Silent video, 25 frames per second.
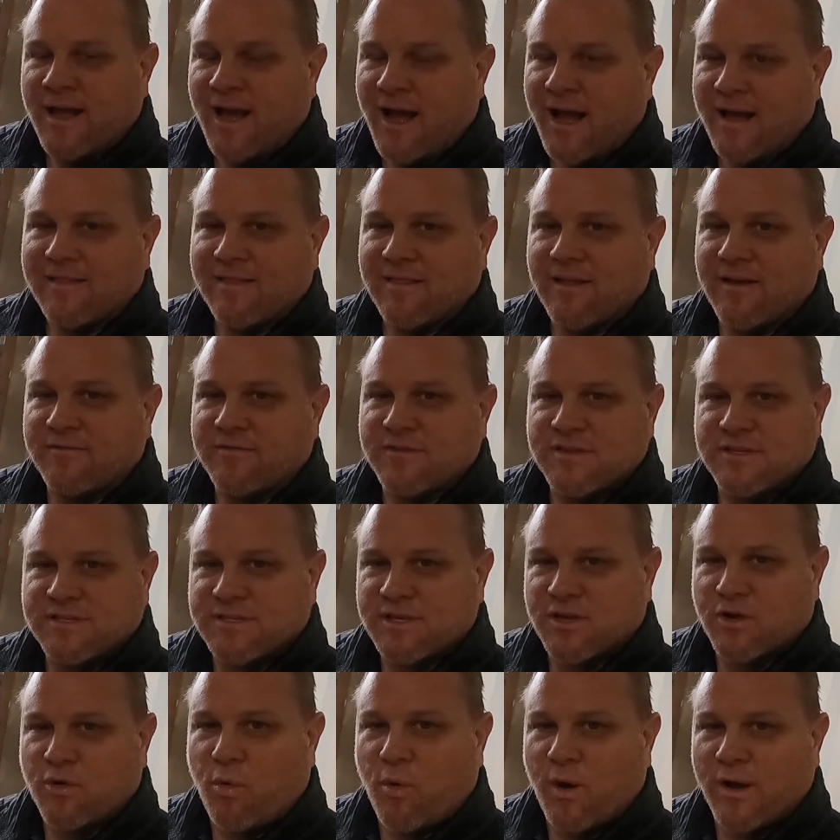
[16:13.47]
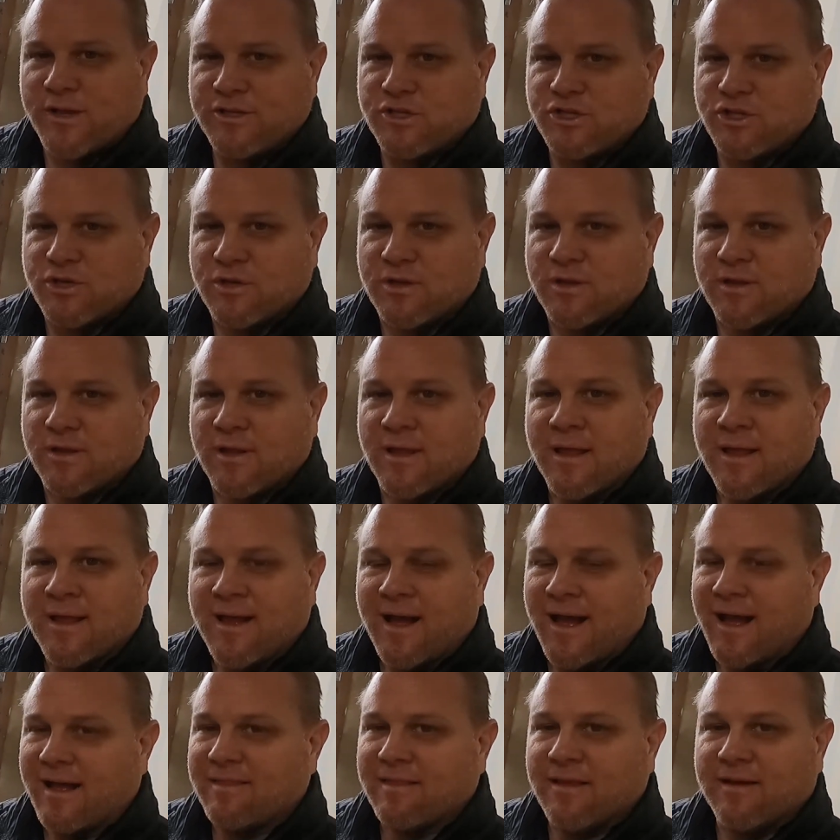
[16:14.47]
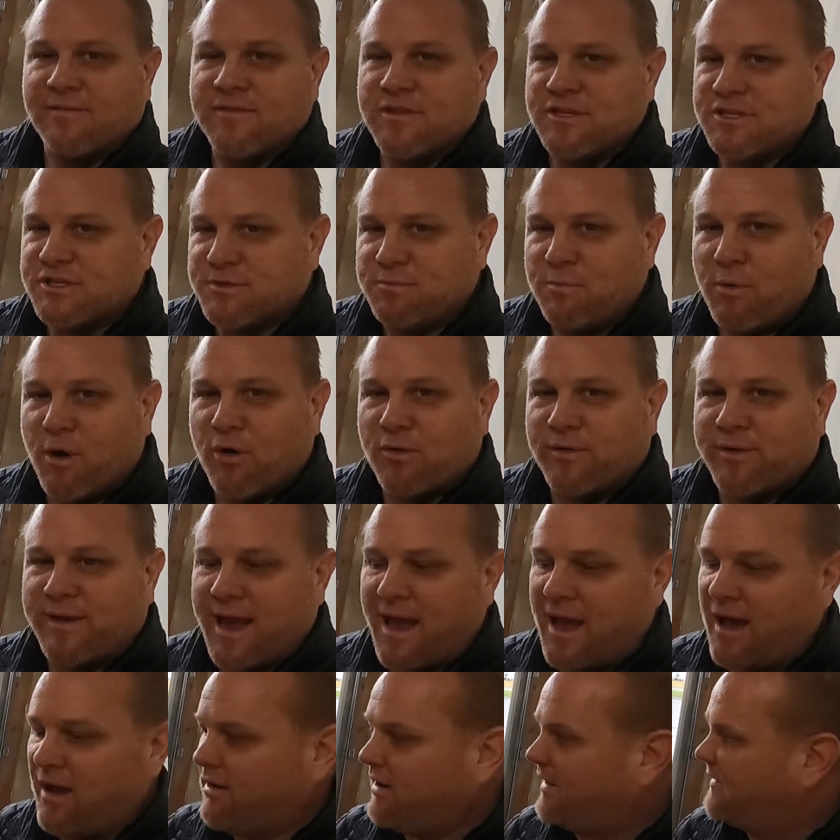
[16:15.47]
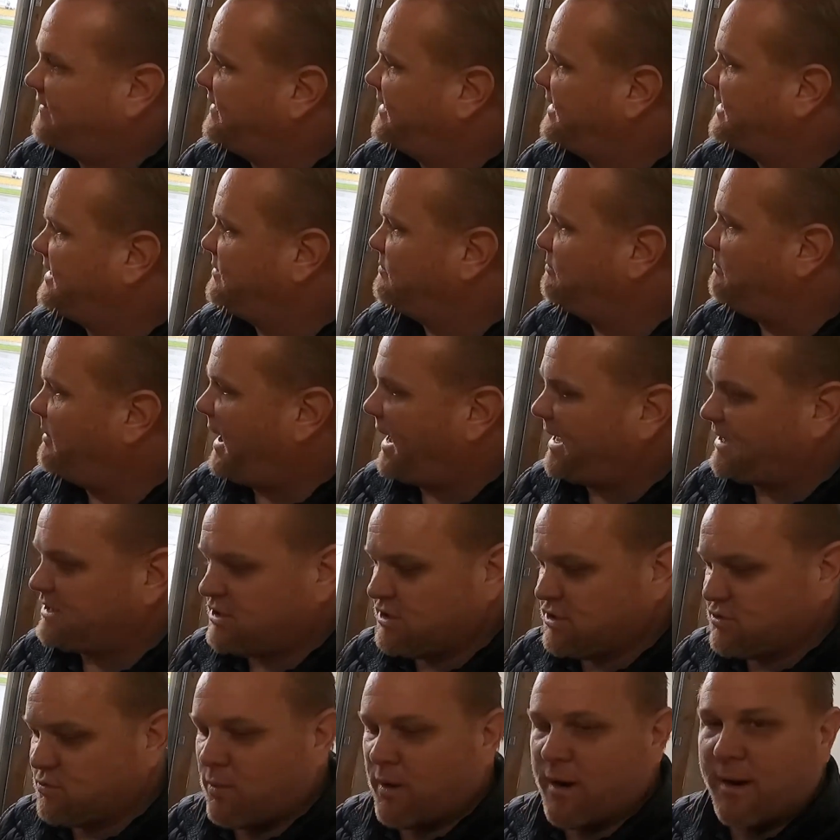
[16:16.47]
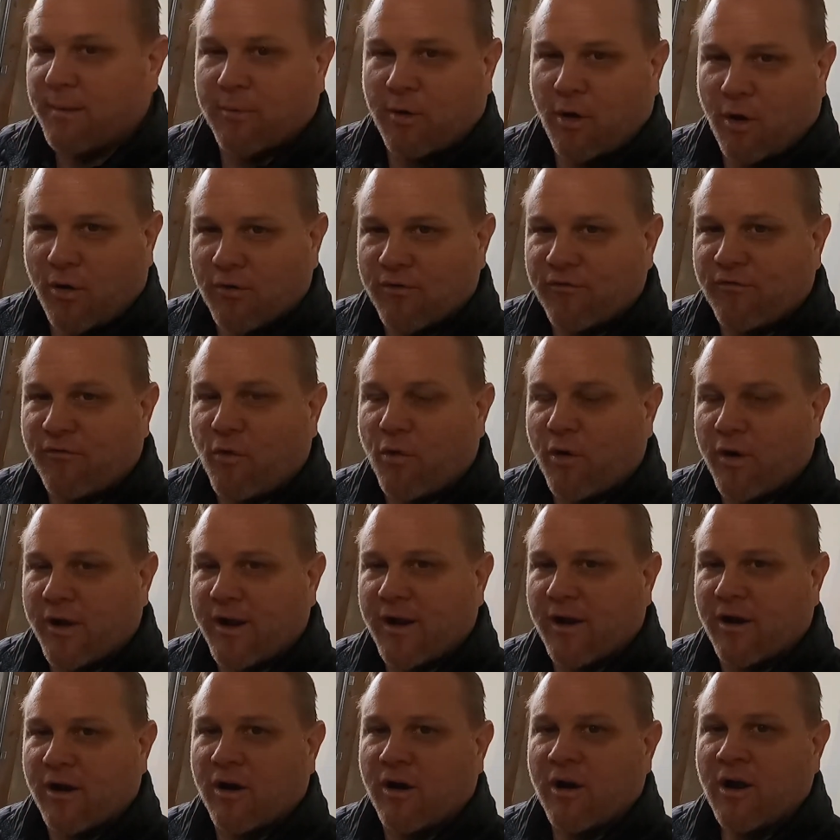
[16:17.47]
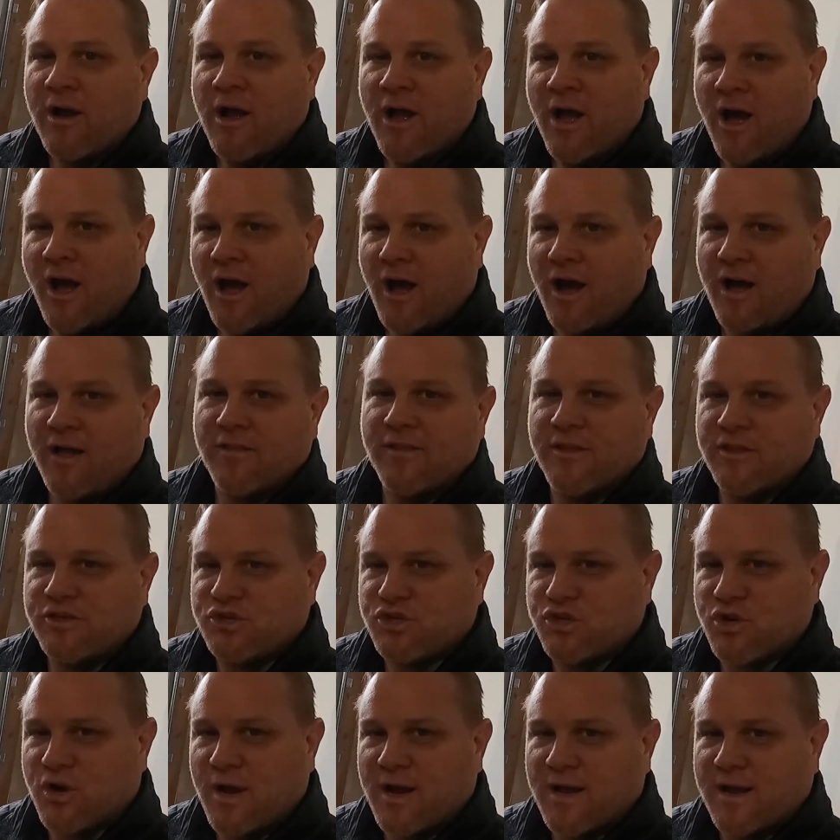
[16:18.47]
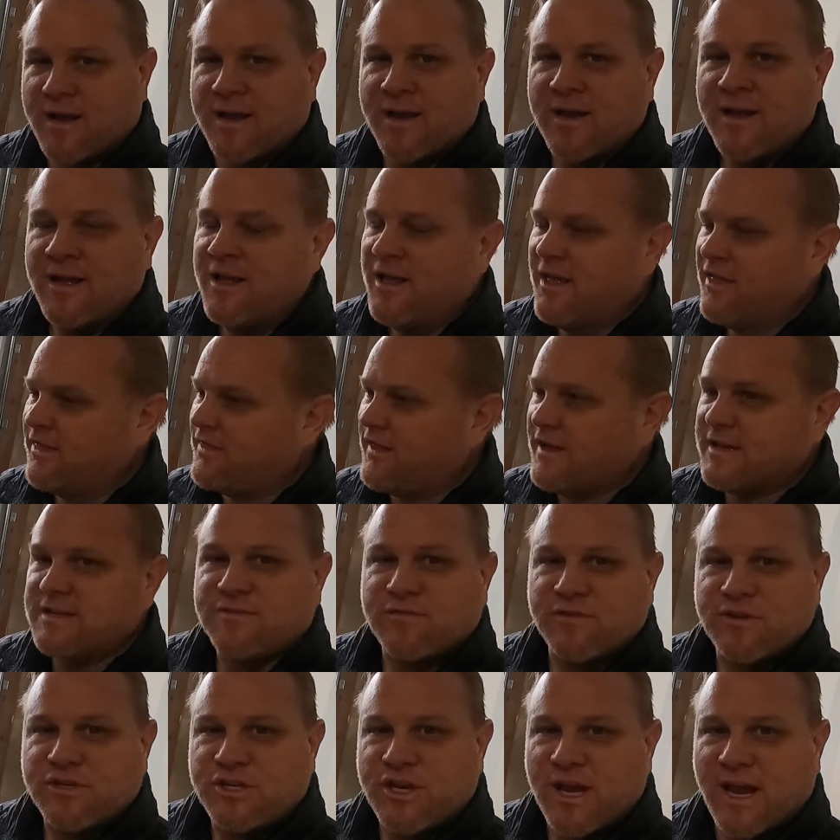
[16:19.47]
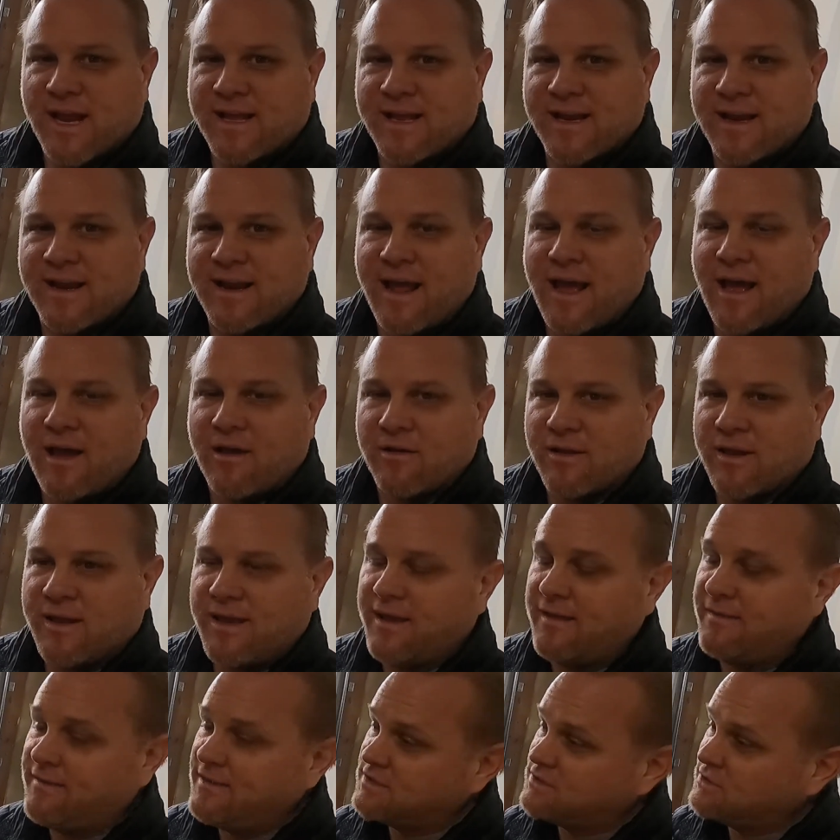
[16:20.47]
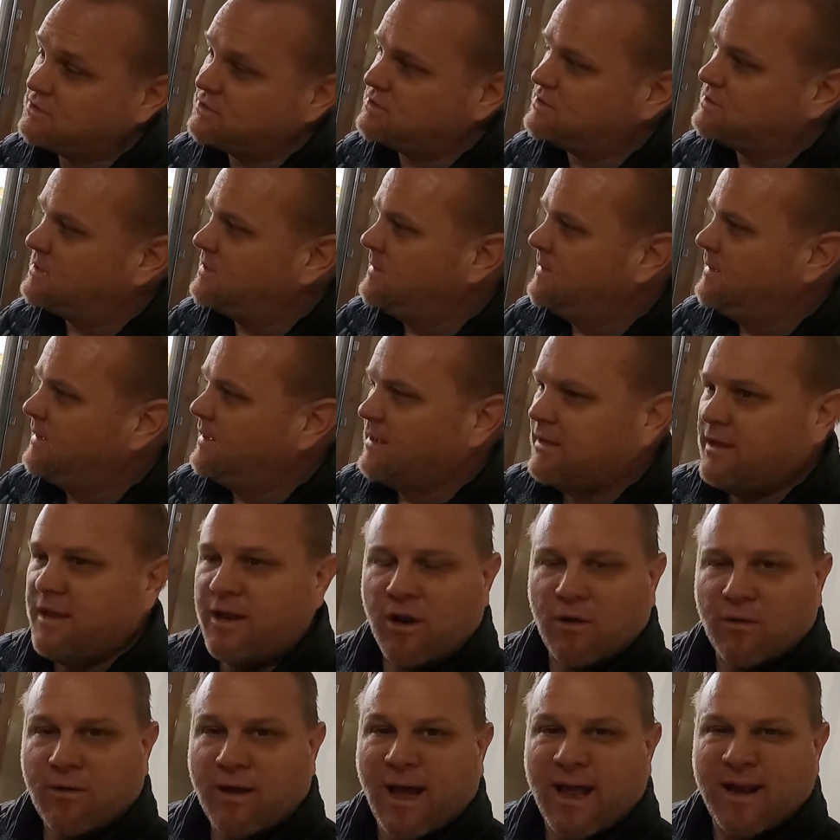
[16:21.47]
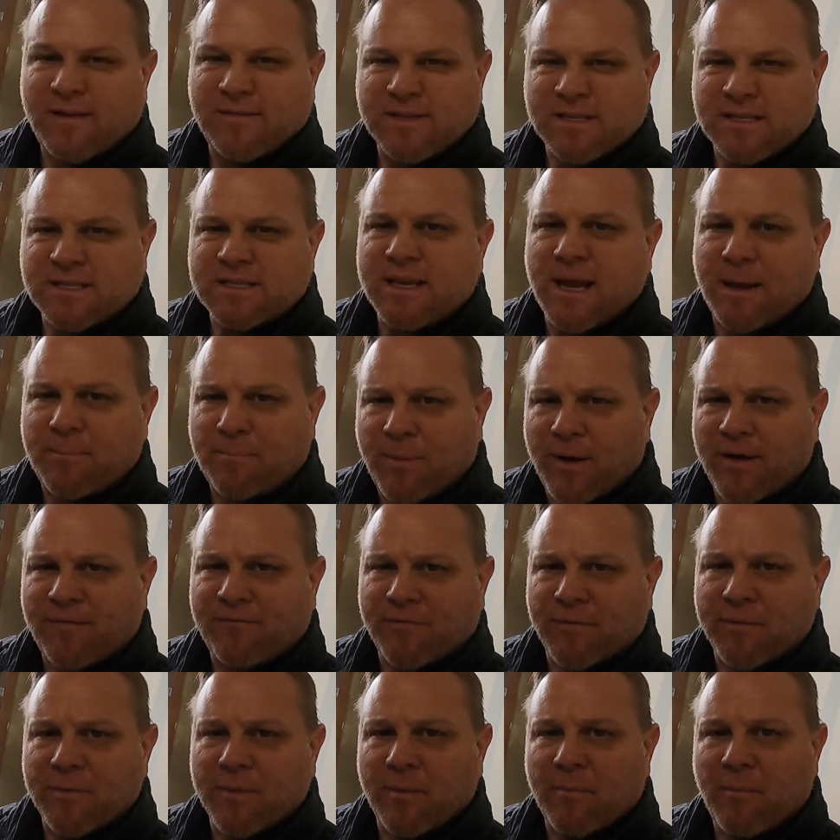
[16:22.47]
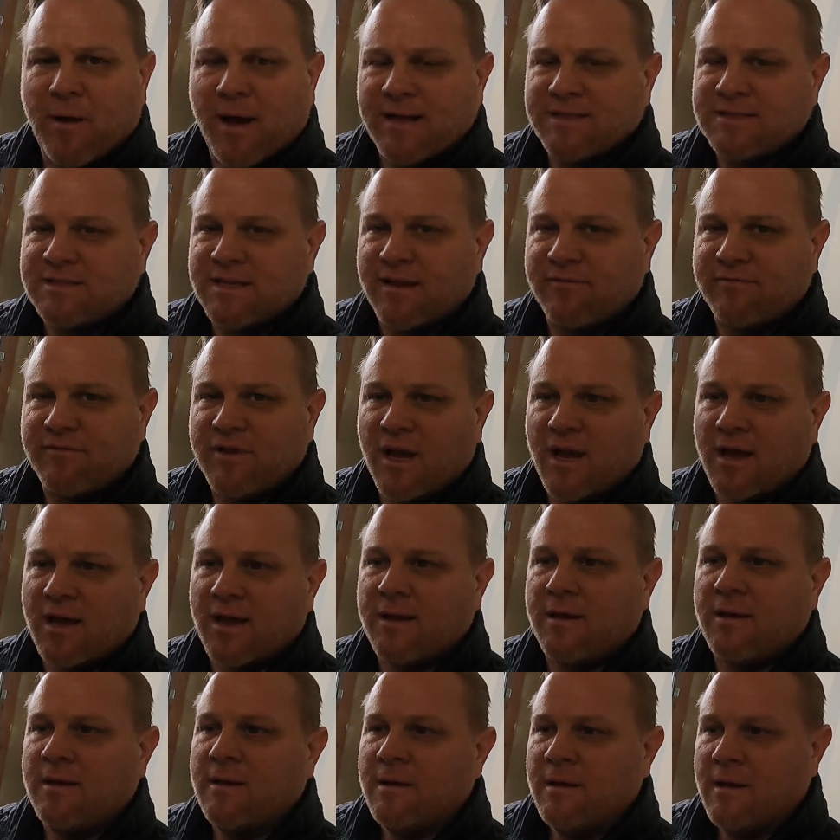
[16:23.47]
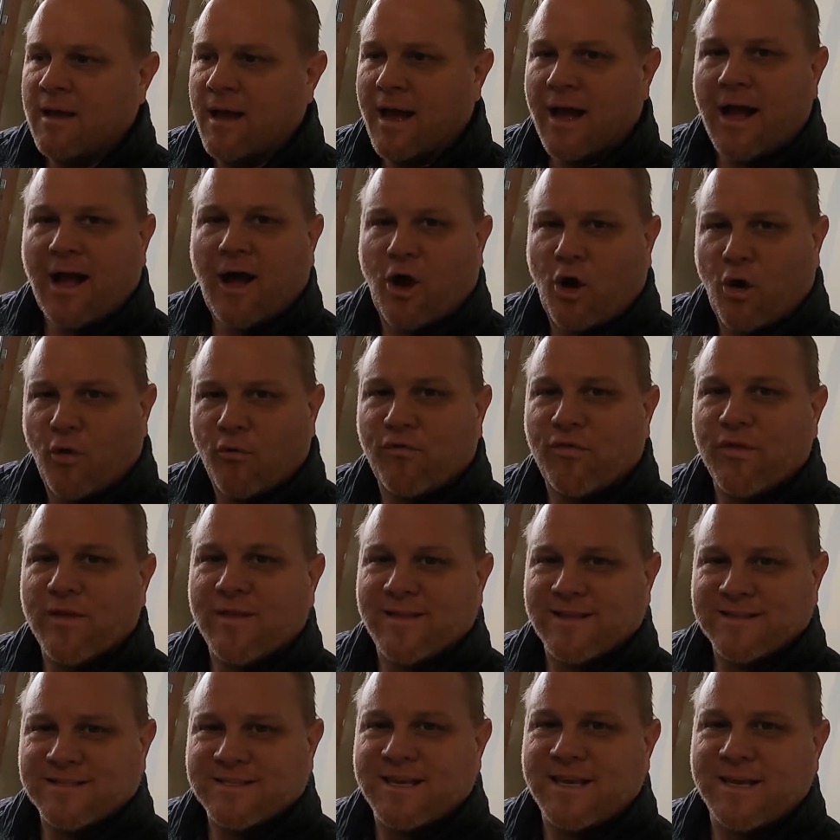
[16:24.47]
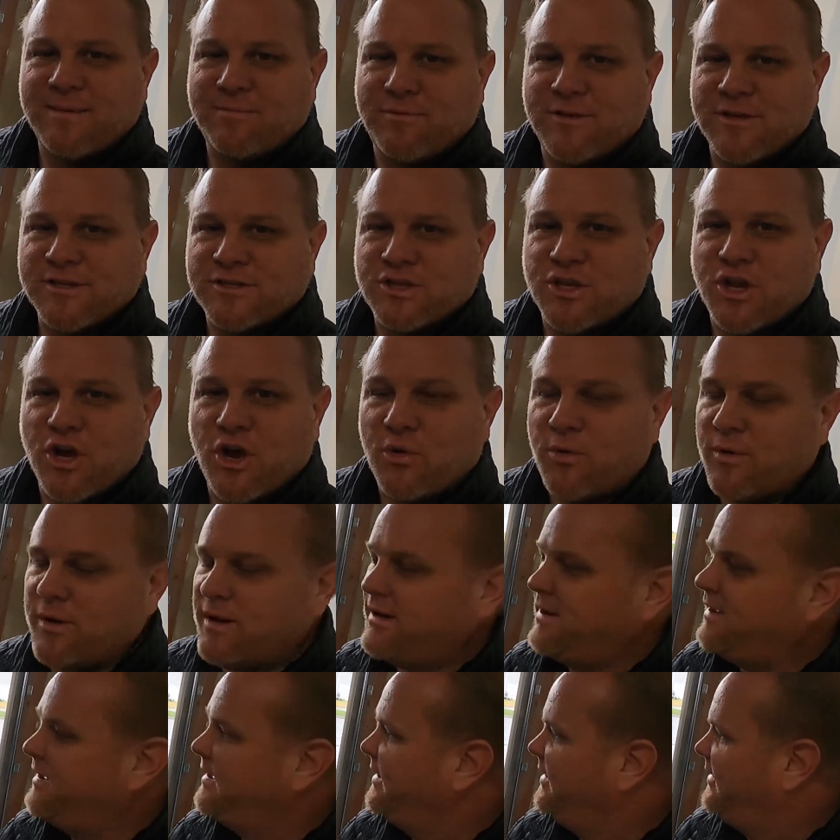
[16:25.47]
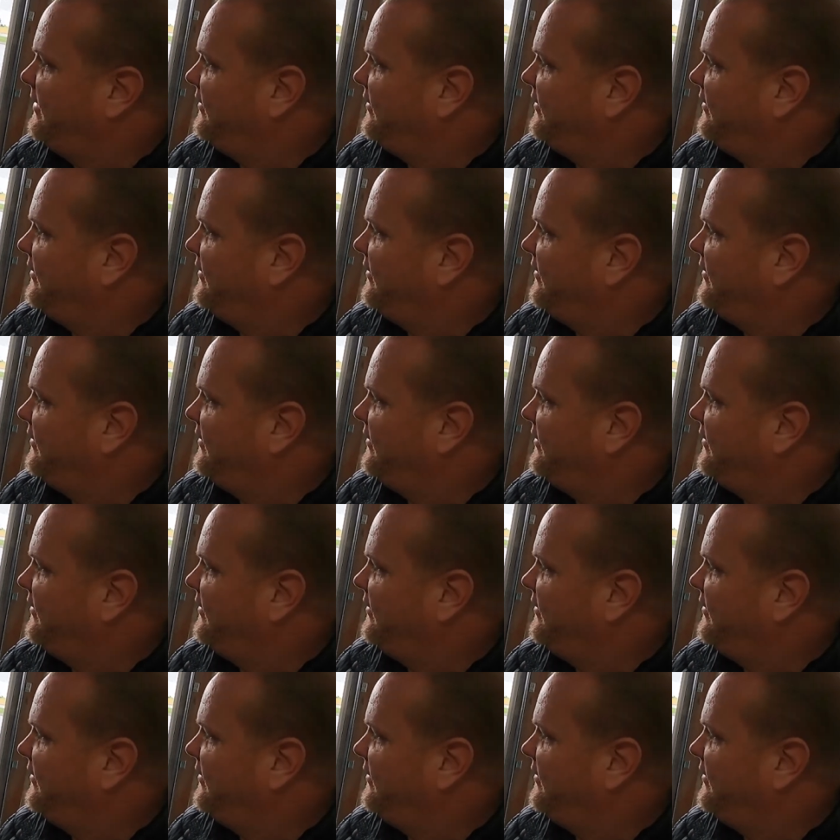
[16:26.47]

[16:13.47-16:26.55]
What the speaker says: I love the sequential. I love the smoked out. I think it matches what I'm going for here on the truck. Thanks for checking it out. Again, this was, kind of a step up from the mods I've done. Hopefully let's keep this going.